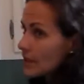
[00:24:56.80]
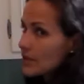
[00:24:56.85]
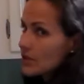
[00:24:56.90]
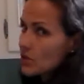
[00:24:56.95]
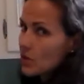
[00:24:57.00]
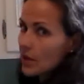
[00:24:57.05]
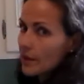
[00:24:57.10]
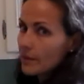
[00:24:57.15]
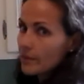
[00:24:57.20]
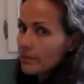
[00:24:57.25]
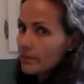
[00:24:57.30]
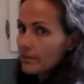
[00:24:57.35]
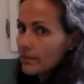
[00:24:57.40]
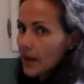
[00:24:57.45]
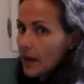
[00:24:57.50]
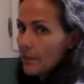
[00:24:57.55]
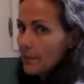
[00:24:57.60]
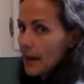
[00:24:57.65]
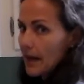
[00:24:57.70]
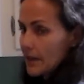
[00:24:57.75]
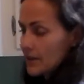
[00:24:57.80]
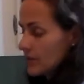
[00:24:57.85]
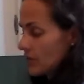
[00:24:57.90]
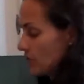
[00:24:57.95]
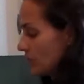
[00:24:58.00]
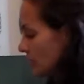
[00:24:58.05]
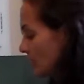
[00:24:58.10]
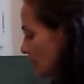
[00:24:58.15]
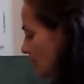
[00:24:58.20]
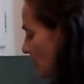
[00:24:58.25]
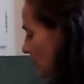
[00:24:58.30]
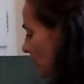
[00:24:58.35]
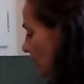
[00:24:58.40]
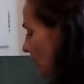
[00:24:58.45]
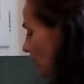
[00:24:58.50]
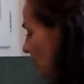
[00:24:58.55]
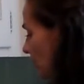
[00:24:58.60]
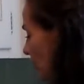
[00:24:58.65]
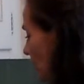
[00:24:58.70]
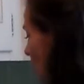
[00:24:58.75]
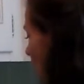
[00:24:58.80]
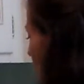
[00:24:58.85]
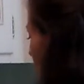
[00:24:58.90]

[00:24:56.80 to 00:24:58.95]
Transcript: So I'm back to using my regular